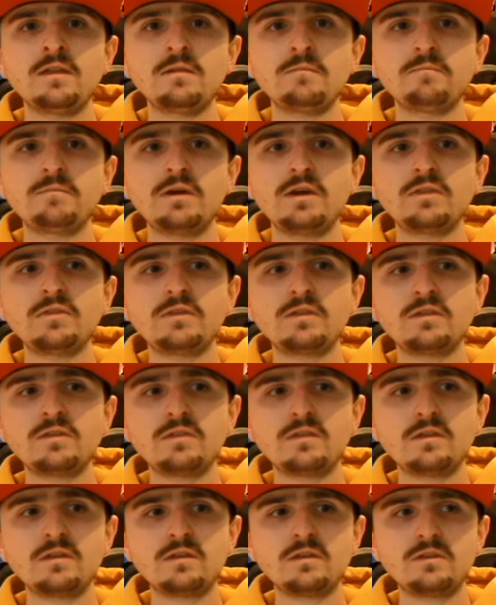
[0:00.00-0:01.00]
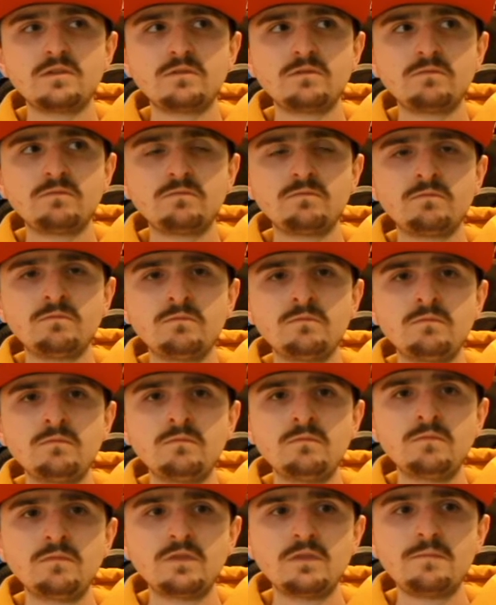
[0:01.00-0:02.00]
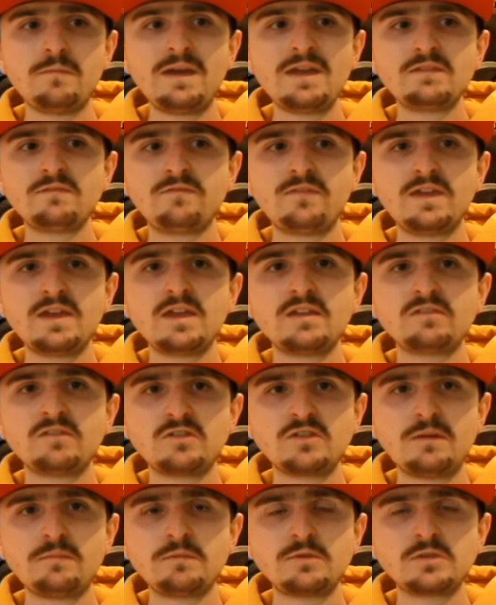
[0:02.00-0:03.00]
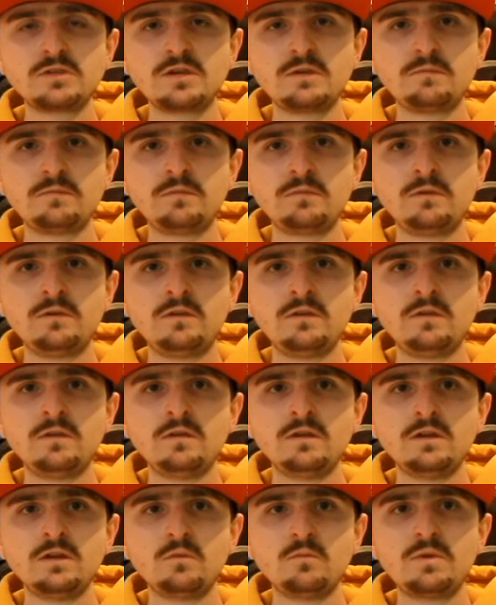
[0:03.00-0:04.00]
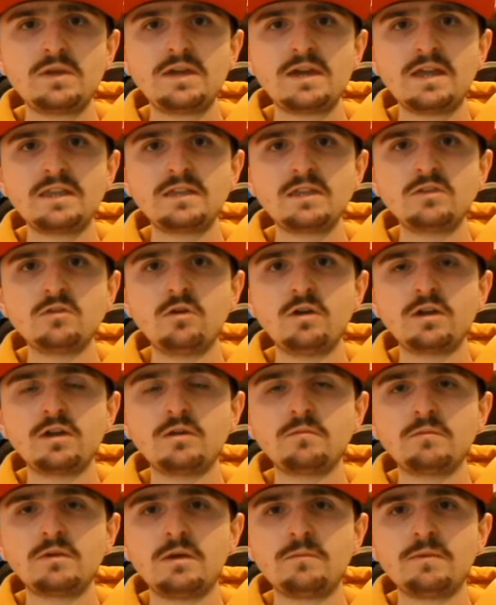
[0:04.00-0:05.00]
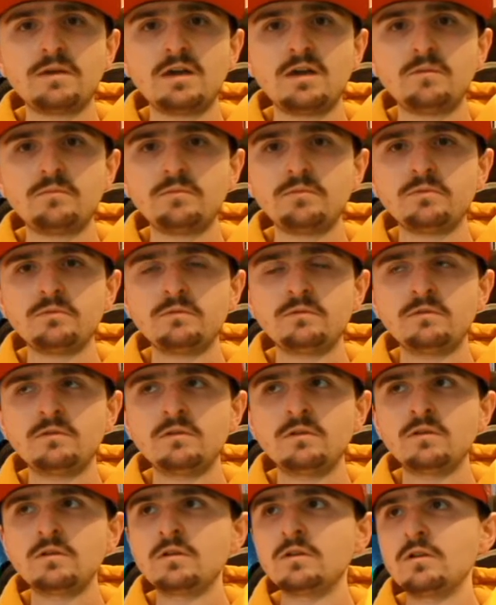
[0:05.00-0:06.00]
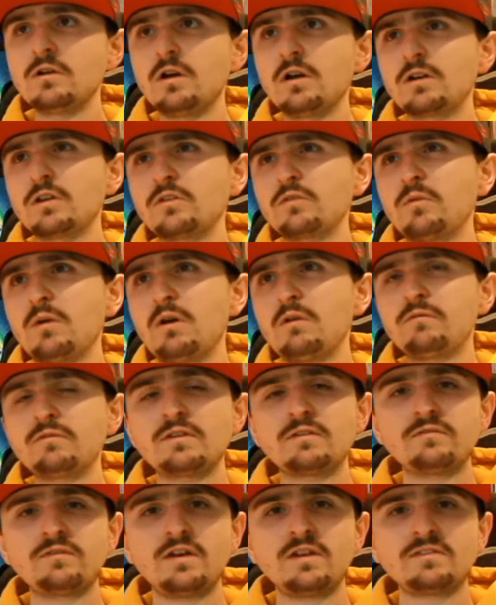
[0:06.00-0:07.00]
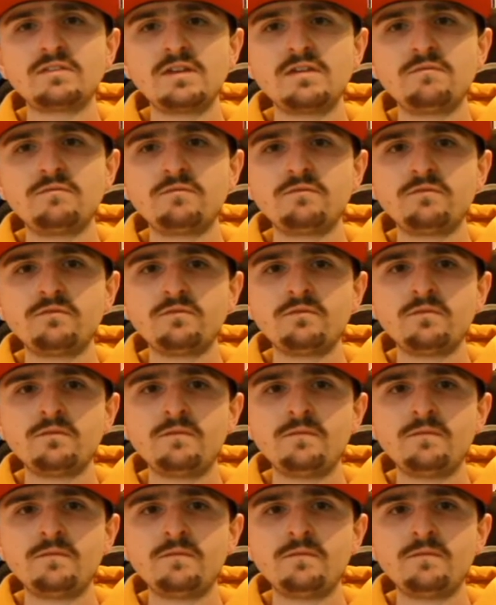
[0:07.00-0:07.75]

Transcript: but the the the main thing is the championship weekend in Nottingham coming up on the 12th and the 13th.